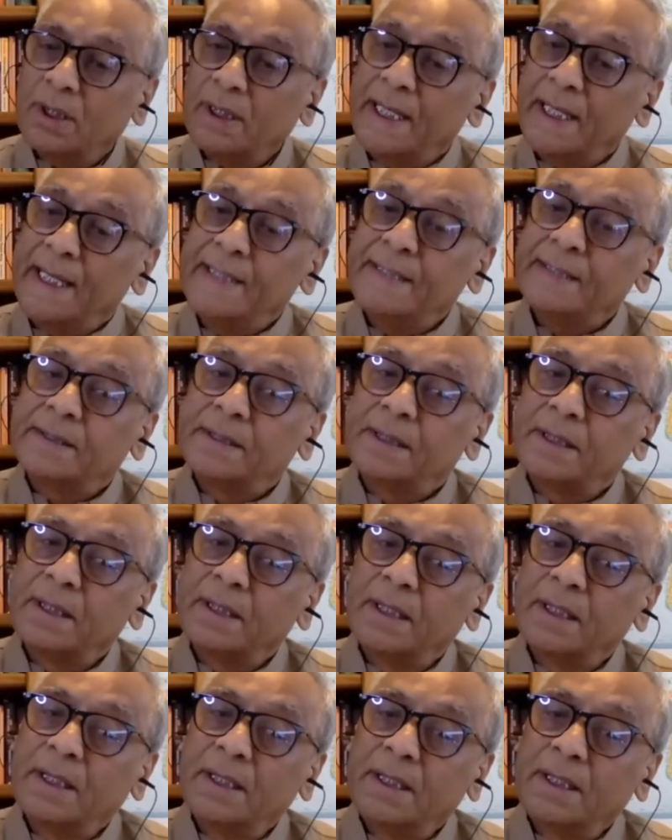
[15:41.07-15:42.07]
Ruiz
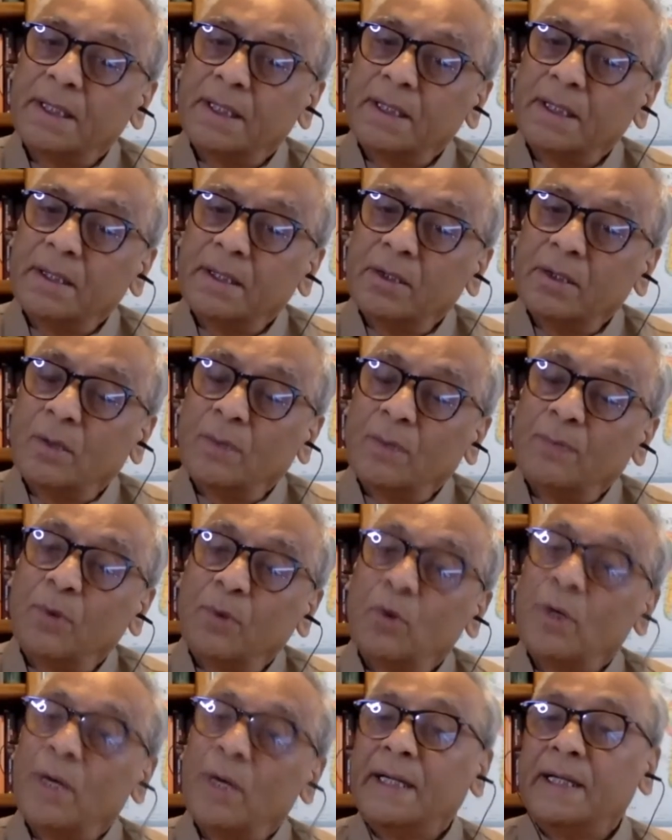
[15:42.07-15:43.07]
of
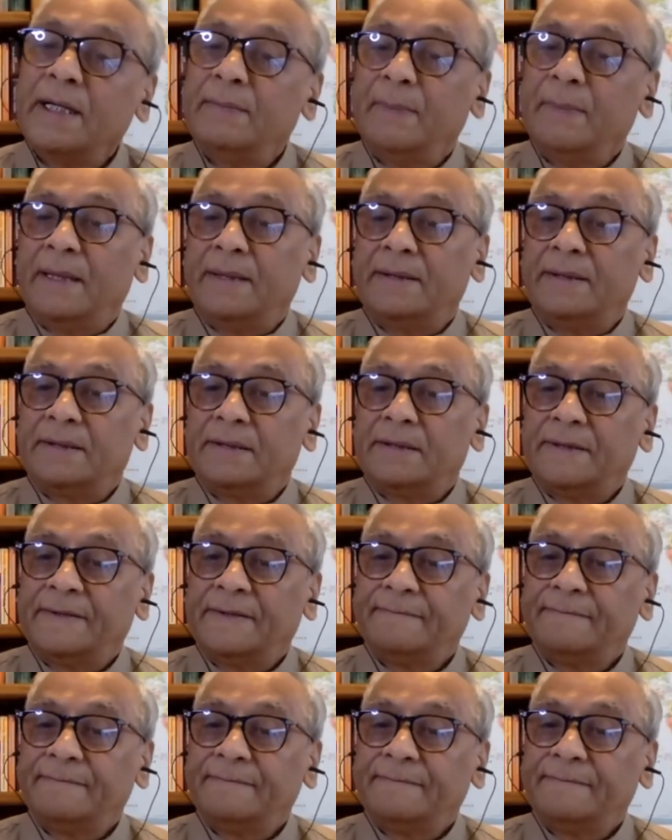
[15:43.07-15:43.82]
four agreements.